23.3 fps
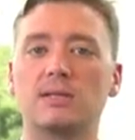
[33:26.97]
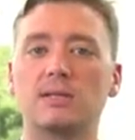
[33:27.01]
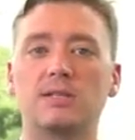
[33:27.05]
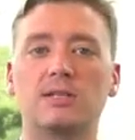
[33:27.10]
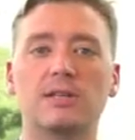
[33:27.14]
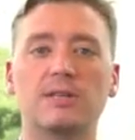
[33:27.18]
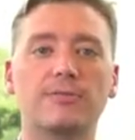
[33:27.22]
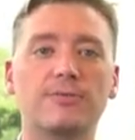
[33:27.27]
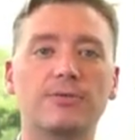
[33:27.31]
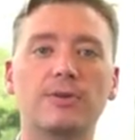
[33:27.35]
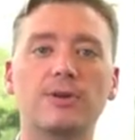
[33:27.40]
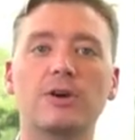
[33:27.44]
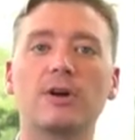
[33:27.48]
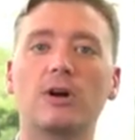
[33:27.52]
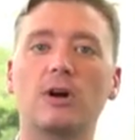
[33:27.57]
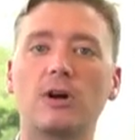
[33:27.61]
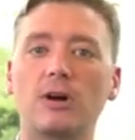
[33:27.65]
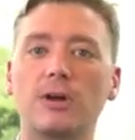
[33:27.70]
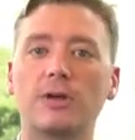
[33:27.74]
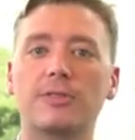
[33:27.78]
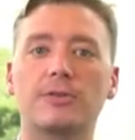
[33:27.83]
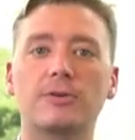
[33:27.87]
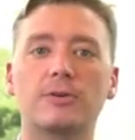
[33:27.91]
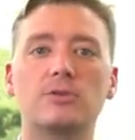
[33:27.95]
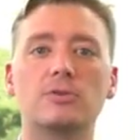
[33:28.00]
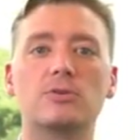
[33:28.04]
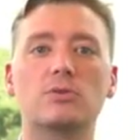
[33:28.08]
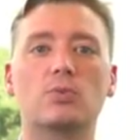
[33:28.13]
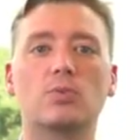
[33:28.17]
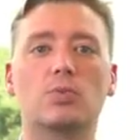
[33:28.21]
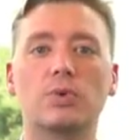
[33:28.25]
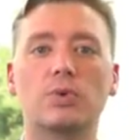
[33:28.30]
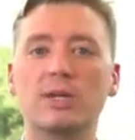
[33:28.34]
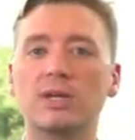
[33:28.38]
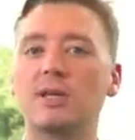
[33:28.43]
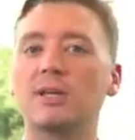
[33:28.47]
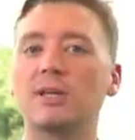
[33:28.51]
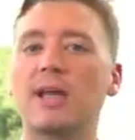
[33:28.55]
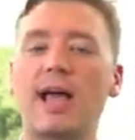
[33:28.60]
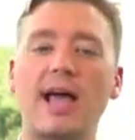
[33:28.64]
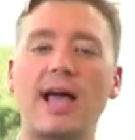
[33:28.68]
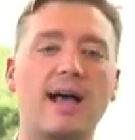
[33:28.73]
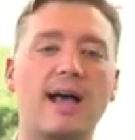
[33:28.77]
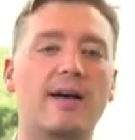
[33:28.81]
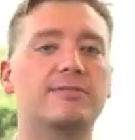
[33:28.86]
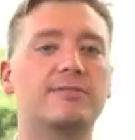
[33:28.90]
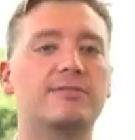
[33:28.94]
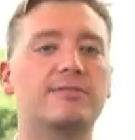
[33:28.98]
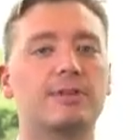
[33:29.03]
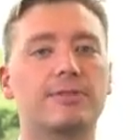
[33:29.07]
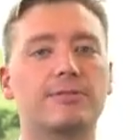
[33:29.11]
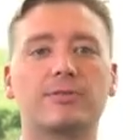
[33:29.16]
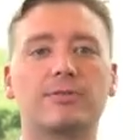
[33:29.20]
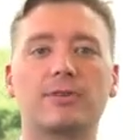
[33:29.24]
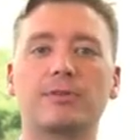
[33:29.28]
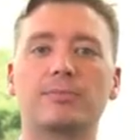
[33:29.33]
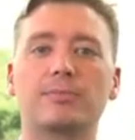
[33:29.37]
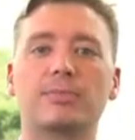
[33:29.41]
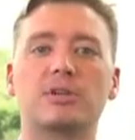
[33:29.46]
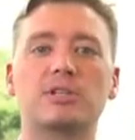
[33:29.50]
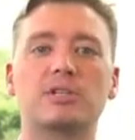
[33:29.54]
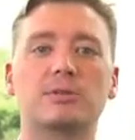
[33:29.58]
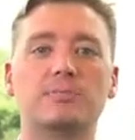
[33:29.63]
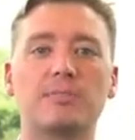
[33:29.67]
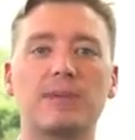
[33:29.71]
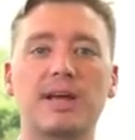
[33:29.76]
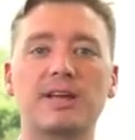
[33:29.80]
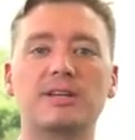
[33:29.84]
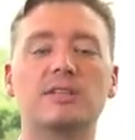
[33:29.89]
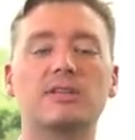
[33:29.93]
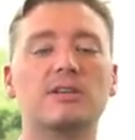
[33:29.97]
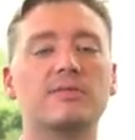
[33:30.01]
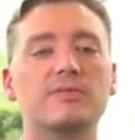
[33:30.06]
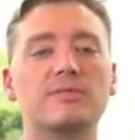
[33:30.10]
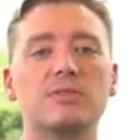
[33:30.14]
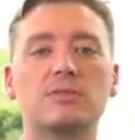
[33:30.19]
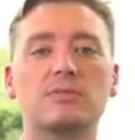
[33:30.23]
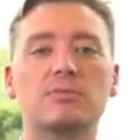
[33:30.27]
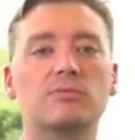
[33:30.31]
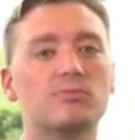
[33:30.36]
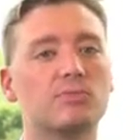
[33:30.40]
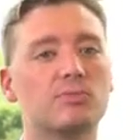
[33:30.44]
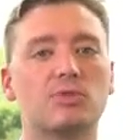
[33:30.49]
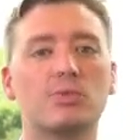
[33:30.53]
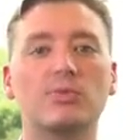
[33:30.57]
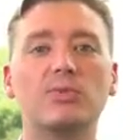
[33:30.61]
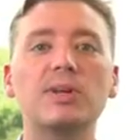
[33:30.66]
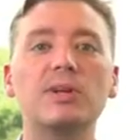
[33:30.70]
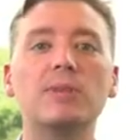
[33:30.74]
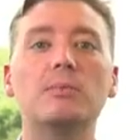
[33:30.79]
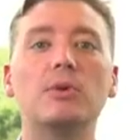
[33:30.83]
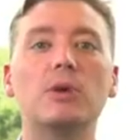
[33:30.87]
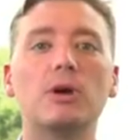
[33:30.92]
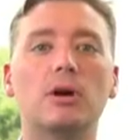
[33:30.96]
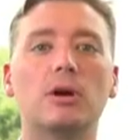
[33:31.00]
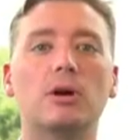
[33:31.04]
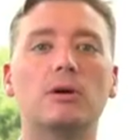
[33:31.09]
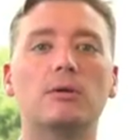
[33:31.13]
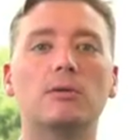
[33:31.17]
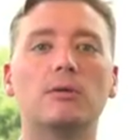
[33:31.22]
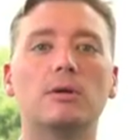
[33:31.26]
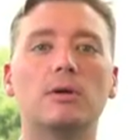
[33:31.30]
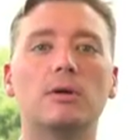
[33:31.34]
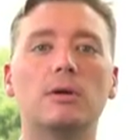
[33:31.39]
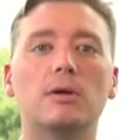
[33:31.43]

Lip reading: Different authors will have different perspectives, so read them all.